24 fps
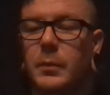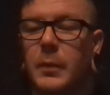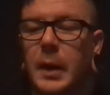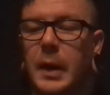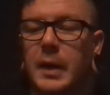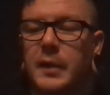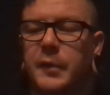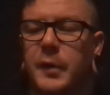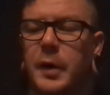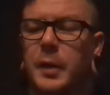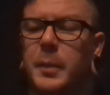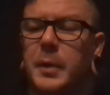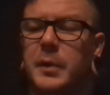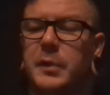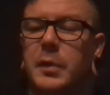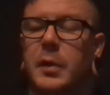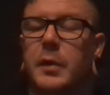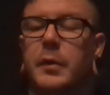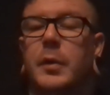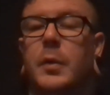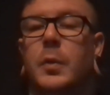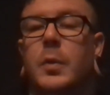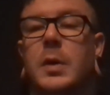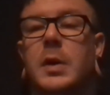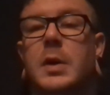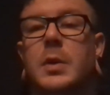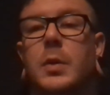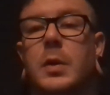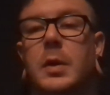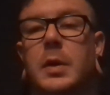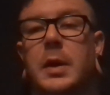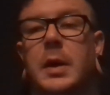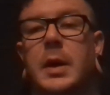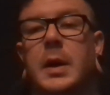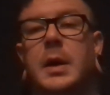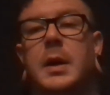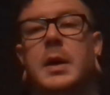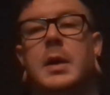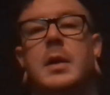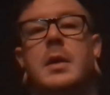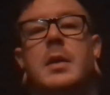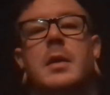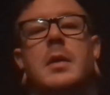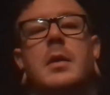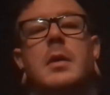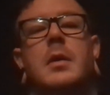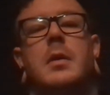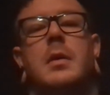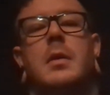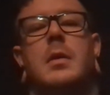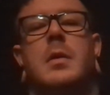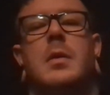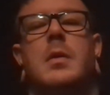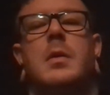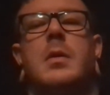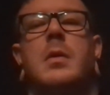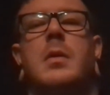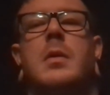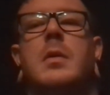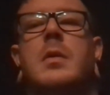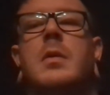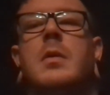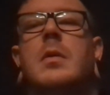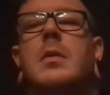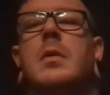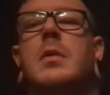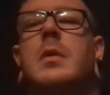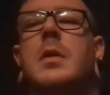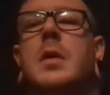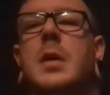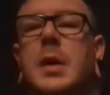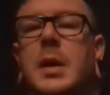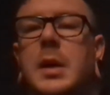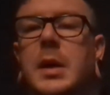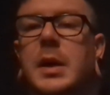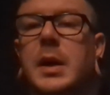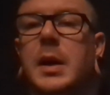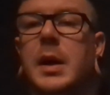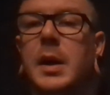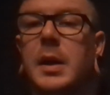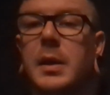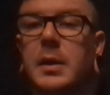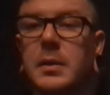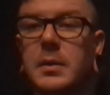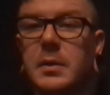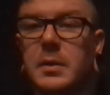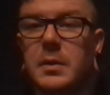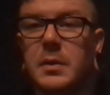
I found myself at work one day, and I got